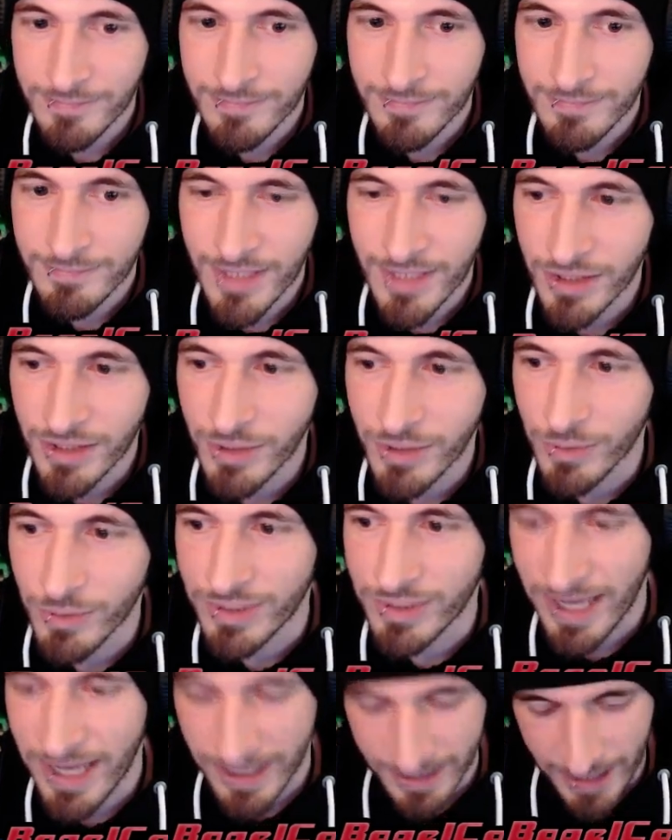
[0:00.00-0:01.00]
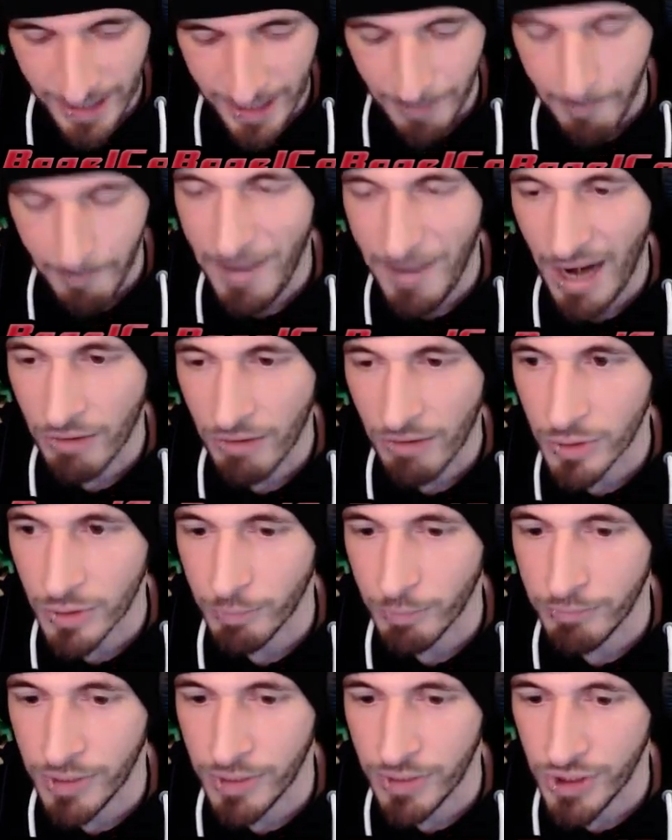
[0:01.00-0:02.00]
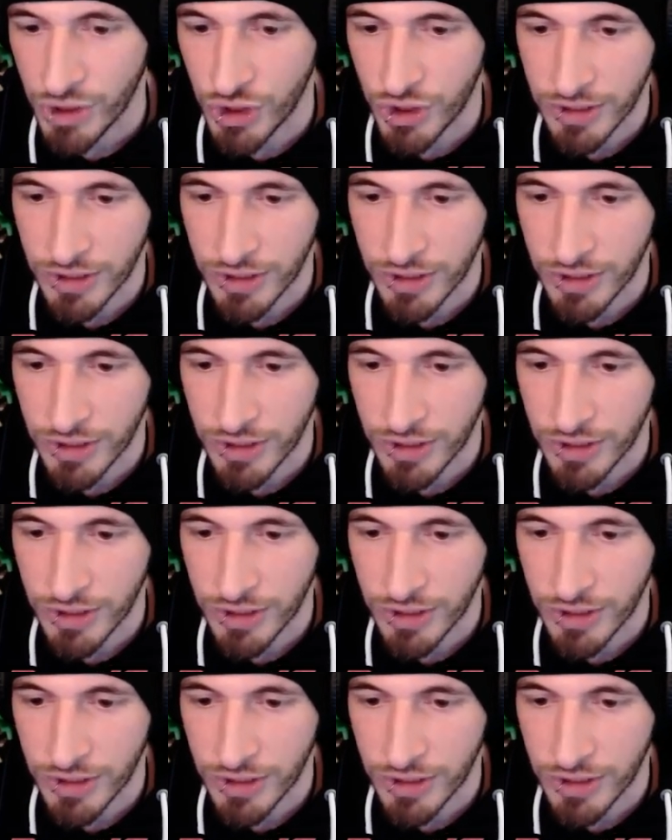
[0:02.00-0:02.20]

You take that barrel, bitch.